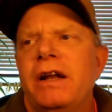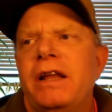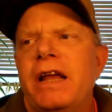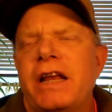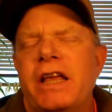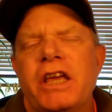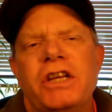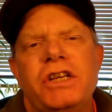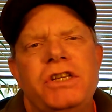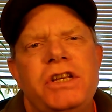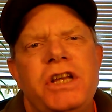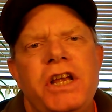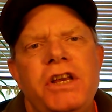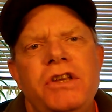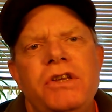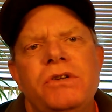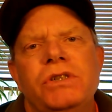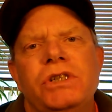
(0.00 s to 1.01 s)
that
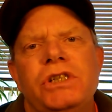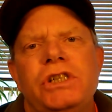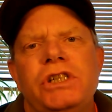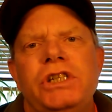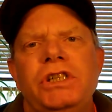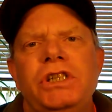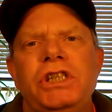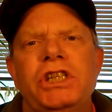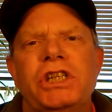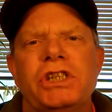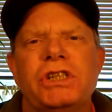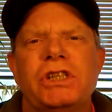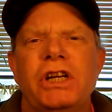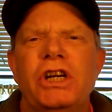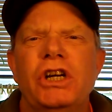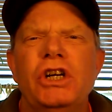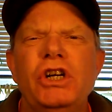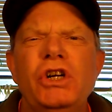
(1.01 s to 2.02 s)
continues to
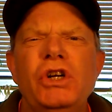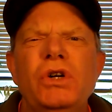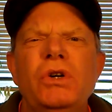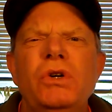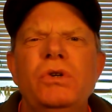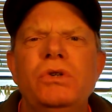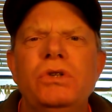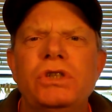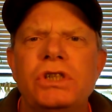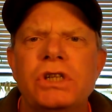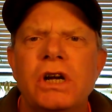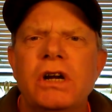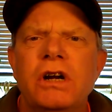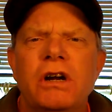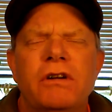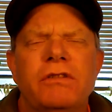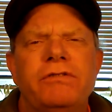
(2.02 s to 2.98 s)
just ooze